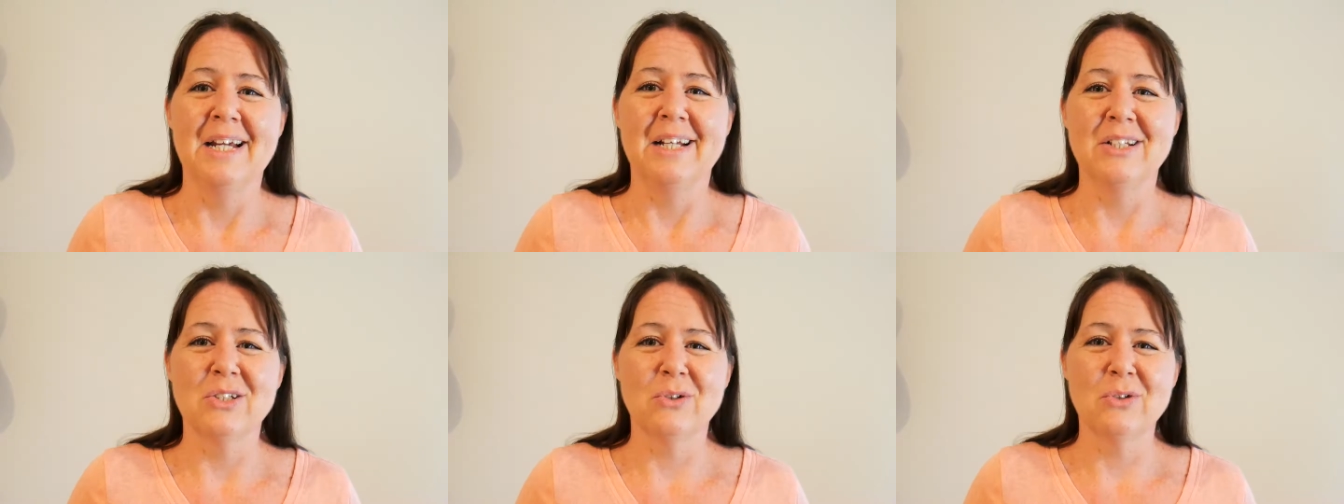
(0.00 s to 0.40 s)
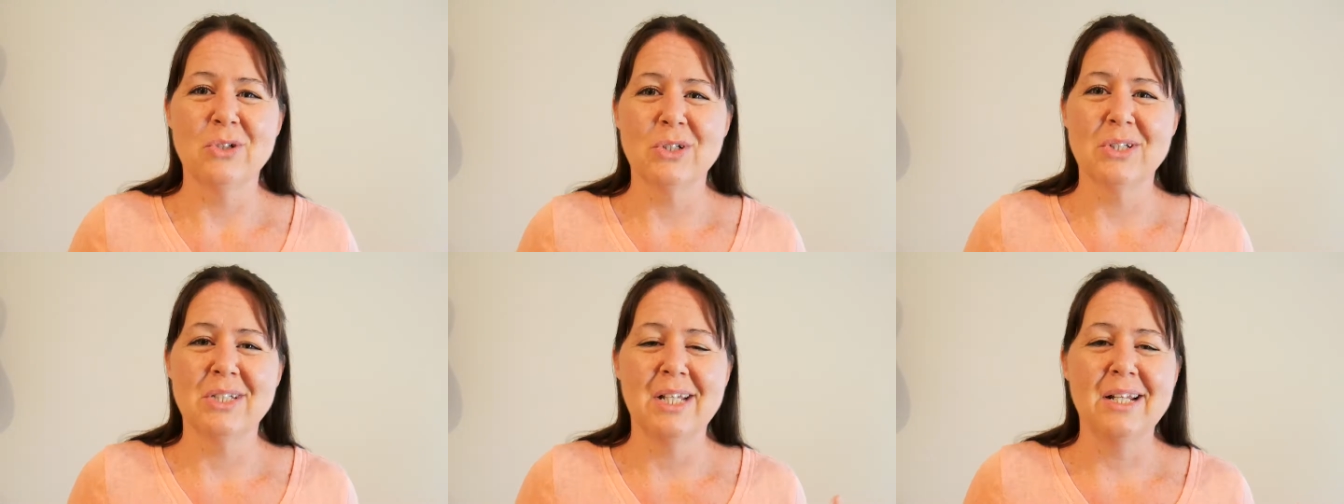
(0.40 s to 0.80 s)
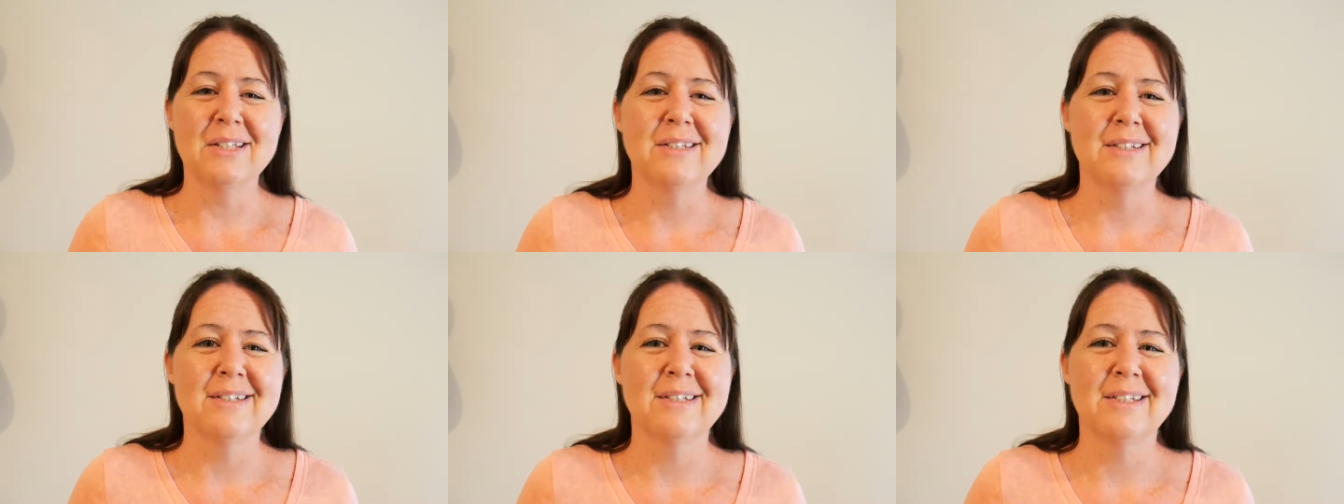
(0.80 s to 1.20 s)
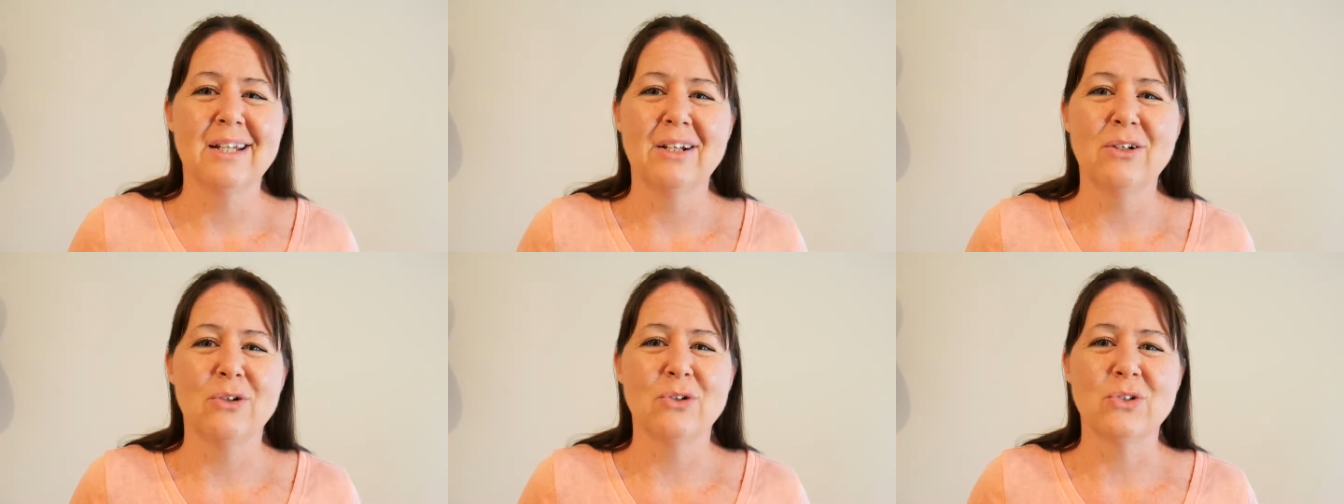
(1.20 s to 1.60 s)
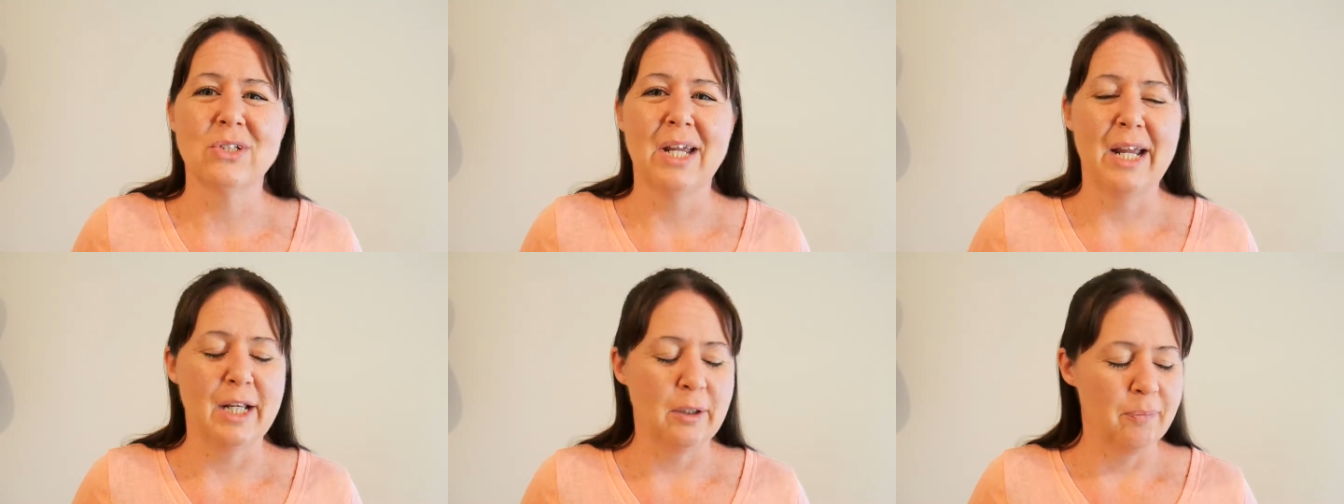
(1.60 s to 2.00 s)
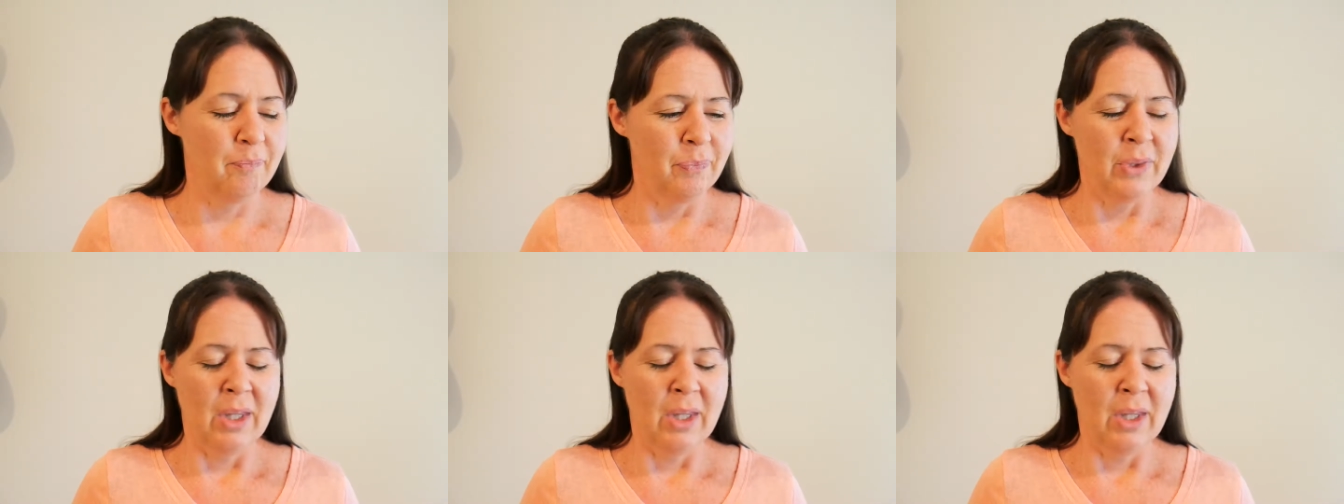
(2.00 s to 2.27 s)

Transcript: And so it just sends this signal saying,